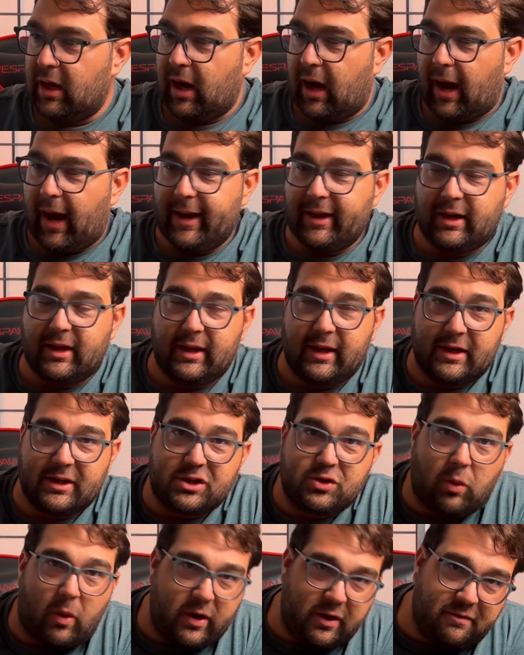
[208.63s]
I can get
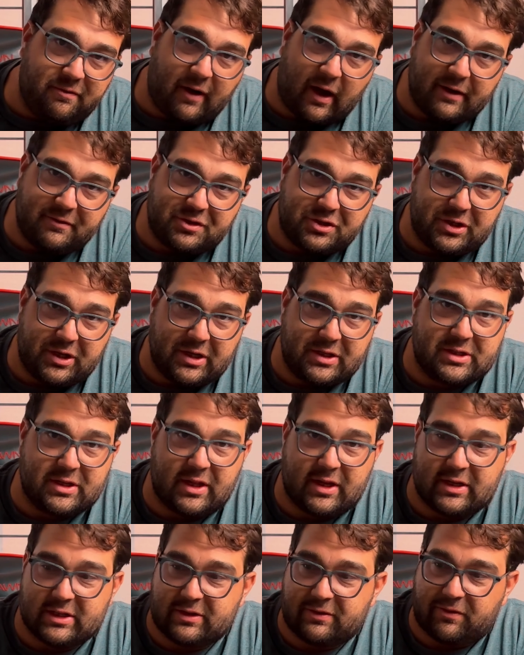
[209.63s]
25 sheets of
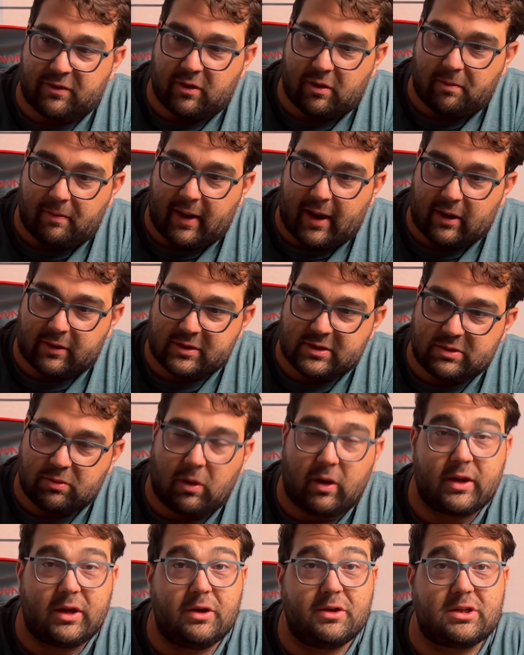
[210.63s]
this for about, well,
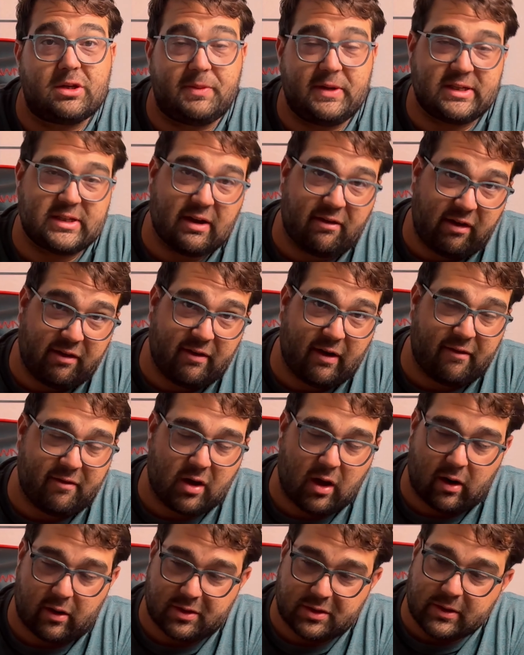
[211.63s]
it used to be
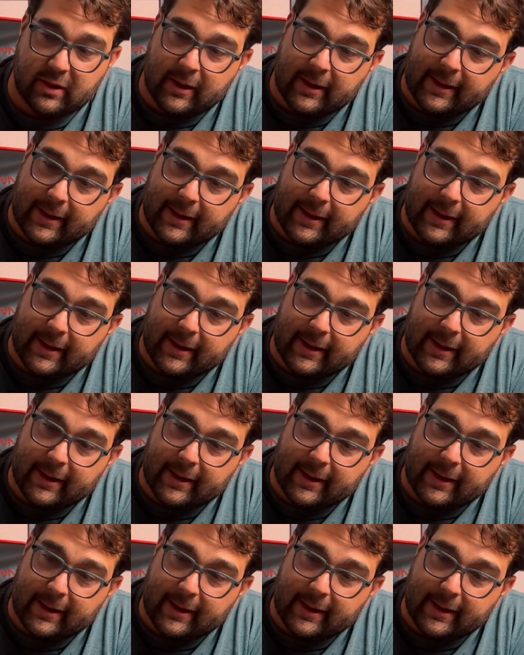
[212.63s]
$75.